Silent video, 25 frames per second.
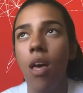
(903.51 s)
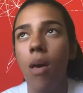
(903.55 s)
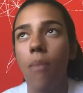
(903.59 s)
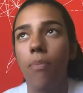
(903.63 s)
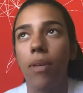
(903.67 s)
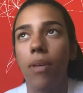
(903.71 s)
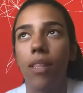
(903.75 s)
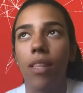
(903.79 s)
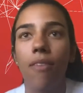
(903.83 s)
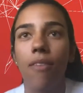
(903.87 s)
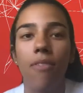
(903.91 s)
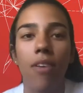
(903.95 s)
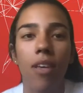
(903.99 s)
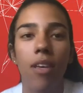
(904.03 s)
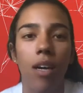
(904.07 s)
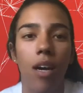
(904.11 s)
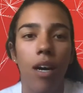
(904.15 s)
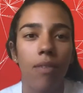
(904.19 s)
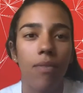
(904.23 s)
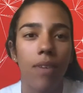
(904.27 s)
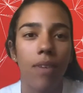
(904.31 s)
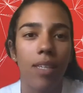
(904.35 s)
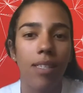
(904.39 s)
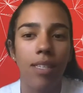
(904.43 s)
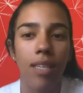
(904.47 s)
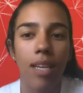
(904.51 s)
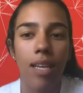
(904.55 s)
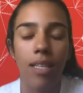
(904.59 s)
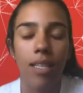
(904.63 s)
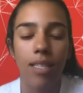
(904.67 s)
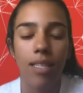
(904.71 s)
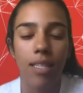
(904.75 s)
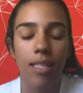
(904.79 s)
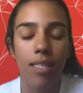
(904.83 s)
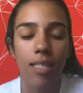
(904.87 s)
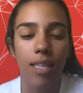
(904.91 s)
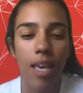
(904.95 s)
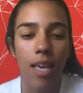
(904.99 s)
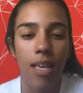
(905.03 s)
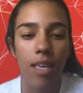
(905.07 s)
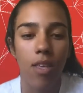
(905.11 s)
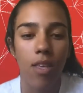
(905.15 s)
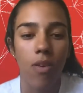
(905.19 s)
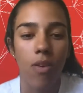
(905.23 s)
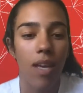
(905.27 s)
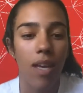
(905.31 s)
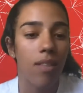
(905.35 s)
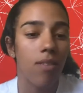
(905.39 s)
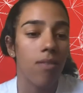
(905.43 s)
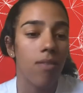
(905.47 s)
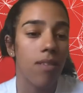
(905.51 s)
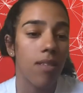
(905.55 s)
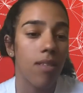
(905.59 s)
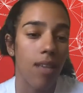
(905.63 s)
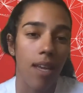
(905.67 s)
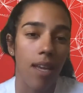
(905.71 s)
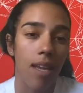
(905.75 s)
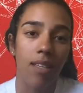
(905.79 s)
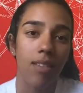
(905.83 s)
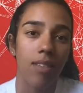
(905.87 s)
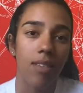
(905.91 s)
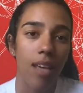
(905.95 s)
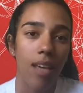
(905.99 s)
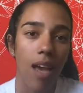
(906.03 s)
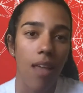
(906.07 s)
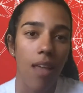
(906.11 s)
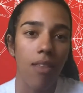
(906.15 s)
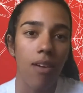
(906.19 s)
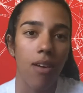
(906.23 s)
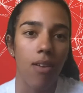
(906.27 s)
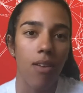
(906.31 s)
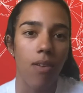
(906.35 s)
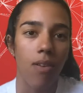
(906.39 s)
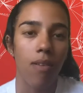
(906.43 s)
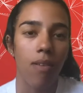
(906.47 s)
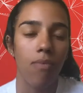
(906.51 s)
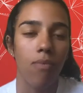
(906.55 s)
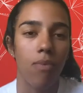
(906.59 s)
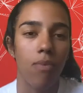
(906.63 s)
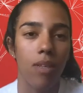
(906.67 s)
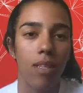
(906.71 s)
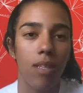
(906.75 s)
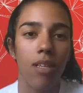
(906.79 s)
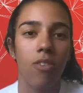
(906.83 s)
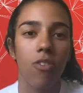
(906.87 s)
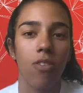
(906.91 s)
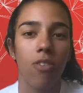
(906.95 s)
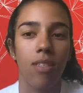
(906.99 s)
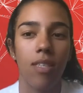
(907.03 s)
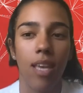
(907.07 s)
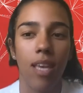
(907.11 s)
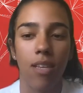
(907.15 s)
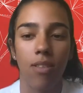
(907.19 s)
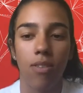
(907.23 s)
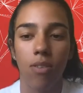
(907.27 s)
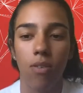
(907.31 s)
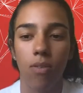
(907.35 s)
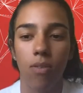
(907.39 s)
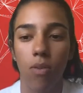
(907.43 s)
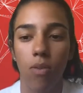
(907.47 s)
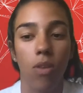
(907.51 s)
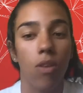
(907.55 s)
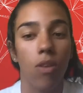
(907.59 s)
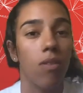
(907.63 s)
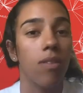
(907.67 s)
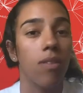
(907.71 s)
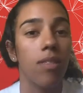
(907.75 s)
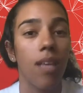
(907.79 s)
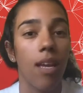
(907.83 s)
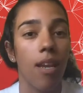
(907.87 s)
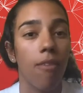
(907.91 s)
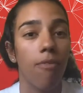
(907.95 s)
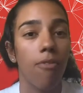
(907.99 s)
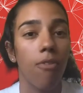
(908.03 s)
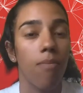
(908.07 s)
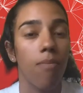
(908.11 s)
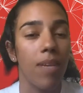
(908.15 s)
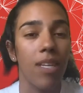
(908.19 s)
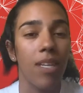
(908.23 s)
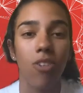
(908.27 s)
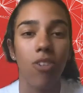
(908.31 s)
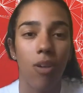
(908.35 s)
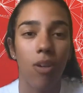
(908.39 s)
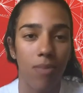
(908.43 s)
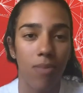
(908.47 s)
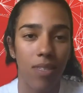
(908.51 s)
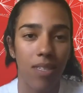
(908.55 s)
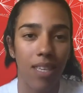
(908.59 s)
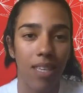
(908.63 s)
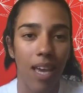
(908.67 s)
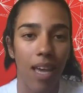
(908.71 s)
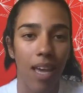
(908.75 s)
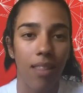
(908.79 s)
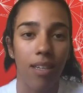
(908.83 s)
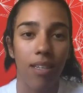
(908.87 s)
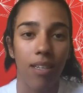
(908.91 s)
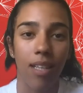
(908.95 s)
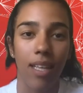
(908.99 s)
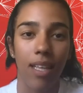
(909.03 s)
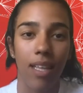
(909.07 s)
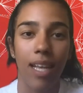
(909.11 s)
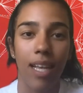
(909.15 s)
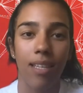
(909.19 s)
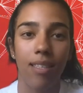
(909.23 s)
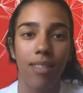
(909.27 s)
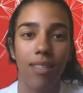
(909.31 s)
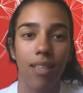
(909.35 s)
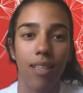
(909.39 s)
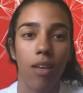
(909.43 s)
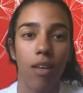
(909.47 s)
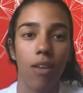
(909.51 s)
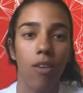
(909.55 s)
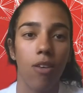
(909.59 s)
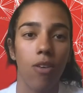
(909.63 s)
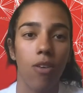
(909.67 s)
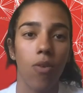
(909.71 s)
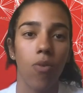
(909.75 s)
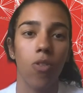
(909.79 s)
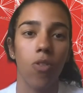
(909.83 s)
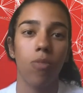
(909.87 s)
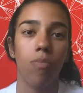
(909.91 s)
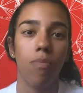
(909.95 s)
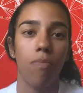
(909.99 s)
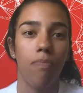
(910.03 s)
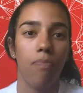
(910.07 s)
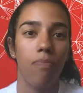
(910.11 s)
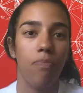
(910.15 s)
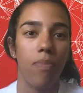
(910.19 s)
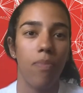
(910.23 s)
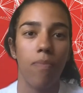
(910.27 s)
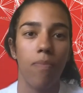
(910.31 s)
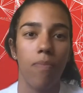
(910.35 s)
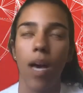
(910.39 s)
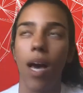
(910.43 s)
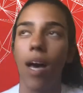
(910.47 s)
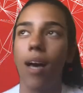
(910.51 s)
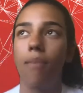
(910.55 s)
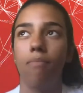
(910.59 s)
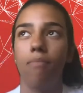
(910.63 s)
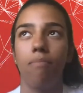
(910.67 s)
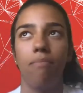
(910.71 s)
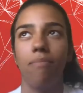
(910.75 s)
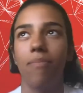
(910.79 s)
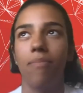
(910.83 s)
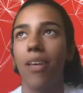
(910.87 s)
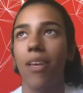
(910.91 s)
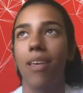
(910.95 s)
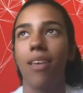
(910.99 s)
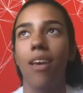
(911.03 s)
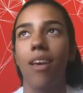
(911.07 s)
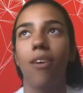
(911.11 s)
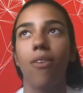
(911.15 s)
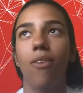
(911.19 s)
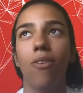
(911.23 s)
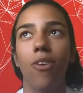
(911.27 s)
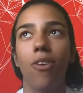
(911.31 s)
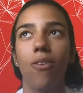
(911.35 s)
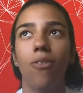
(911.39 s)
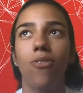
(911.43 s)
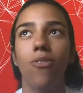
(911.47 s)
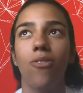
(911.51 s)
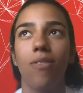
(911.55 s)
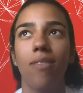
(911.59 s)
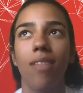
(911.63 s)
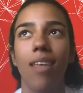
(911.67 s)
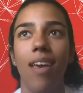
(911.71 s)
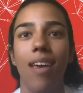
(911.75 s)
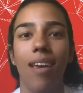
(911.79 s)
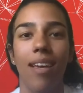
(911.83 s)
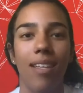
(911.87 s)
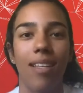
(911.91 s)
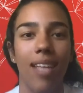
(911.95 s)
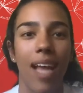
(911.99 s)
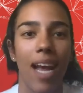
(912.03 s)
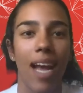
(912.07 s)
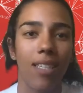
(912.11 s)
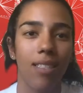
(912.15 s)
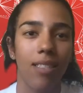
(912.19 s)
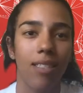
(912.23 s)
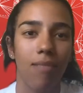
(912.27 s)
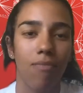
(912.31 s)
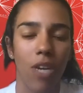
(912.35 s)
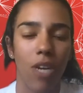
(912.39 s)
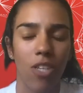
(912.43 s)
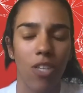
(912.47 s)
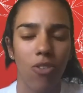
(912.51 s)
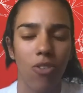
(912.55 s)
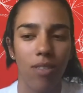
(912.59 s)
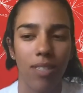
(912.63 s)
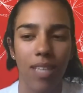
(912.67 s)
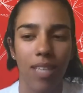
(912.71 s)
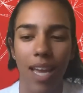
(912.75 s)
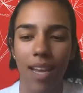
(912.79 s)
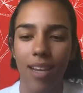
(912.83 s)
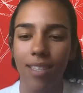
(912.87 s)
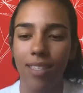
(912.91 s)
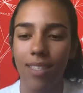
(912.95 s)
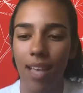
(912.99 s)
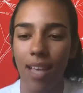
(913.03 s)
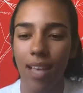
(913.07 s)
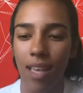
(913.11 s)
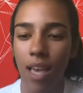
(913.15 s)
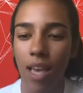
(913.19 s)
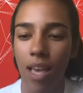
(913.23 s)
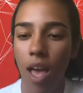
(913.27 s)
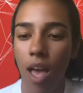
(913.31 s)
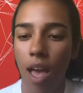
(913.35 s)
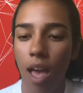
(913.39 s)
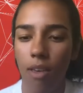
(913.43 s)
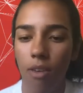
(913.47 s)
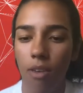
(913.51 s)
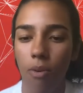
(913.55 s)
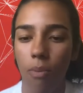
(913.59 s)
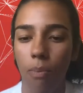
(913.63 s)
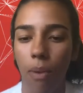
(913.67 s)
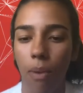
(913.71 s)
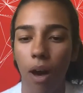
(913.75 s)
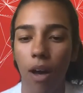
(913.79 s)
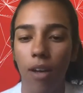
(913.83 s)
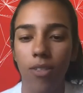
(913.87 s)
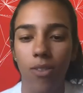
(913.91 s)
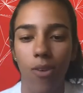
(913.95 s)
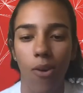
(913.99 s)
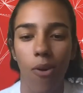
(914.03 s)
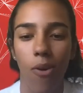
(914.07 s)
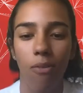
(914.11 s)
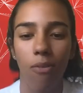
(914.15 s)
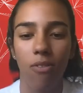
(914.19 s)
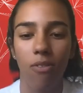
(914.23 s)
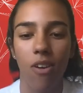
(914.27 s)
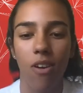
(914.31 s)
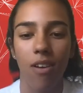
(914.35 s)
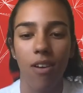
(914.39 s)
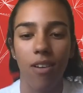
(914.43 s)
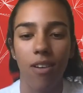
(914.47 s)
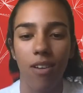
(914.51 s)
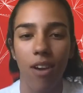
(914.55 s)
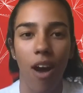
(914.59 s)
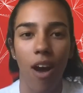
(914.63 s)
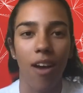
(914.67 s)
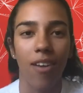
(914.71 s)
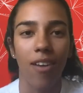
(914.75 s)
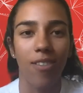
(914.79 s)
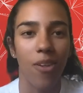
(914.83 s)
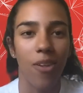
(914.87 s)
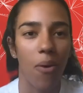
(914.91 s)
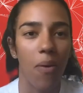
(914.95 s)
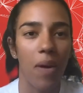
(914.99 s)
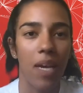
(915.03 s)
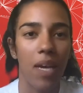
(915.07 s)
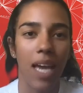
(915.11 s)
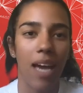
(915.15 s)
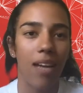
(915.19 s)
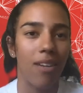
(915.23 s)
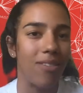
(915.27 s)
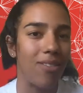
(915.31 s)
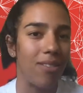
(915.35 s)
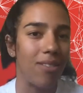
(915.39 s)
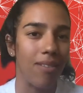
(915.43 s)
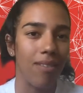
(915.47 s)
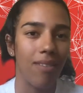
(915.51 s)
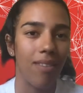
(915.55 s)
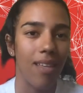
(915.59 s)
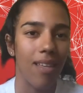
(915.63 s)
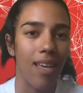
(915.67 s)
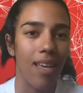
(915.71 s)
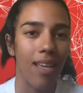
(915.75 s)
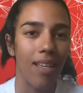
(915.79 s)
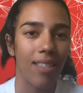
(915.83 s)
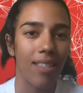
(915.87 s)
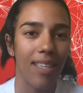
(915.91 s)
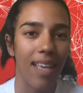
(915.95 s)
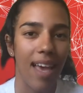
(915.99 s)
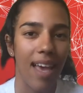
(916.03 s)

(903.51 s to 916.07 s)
But living on residence, it's like you get to study together. You really just get to study for midterms together. Like that's a huge thing. And as Rachel said, it's like you bond over not knowing how to do things.